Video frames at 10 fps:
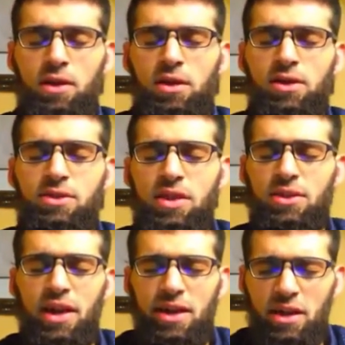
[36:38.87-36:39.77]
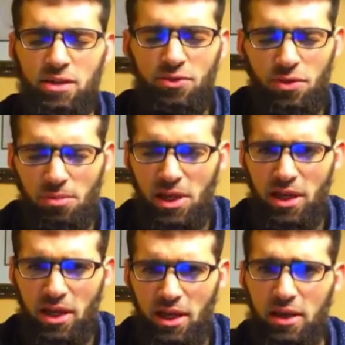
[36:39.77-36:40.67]
He says, I guess for
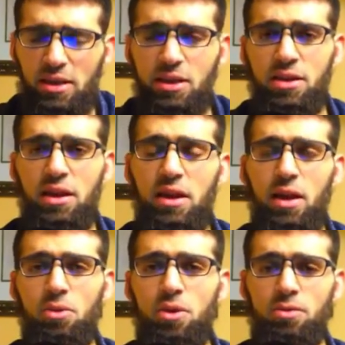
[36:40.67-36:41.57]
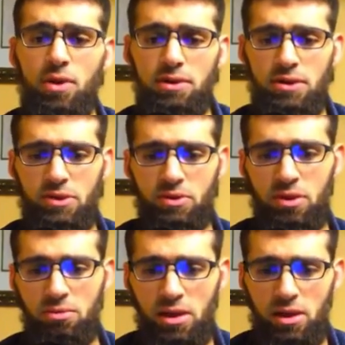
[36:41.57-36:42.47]
me, the thing I would have wanted
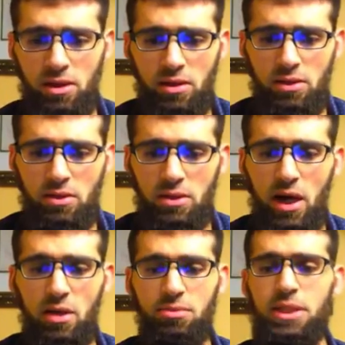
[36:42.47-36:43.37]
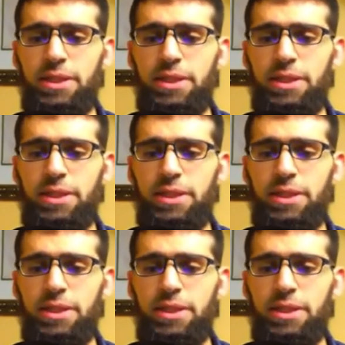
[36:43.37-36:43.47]
somebody to tell me